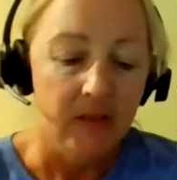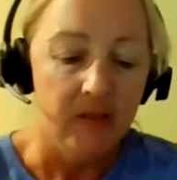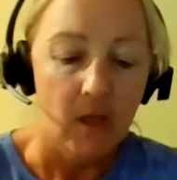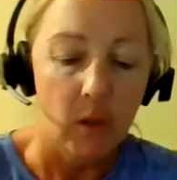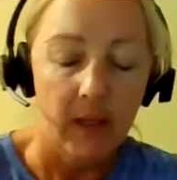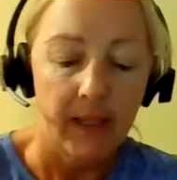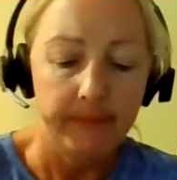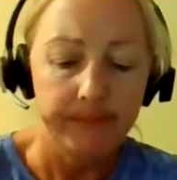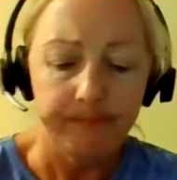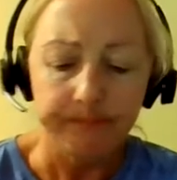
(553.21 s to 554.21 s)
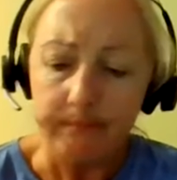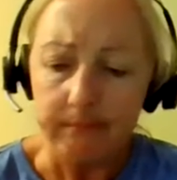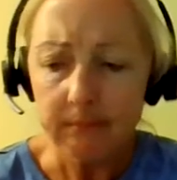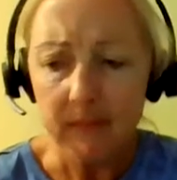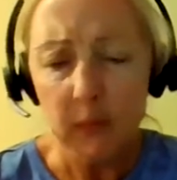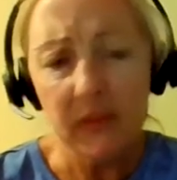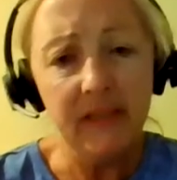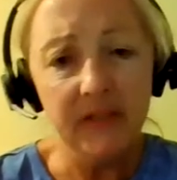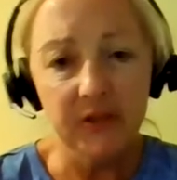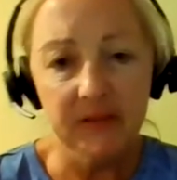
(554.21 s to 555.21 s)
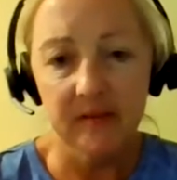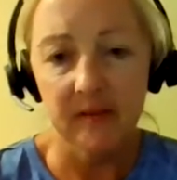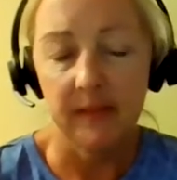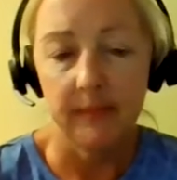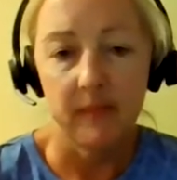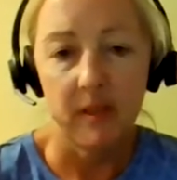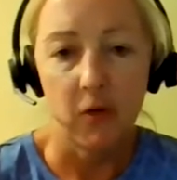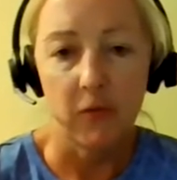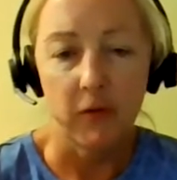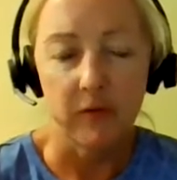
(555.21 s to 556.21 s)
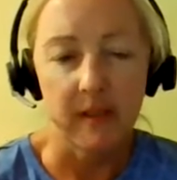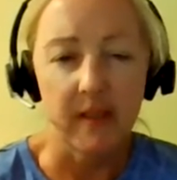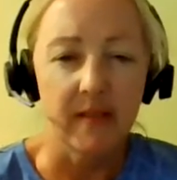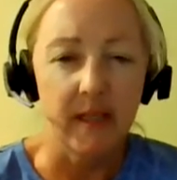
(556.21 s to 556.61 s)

So really just, those things.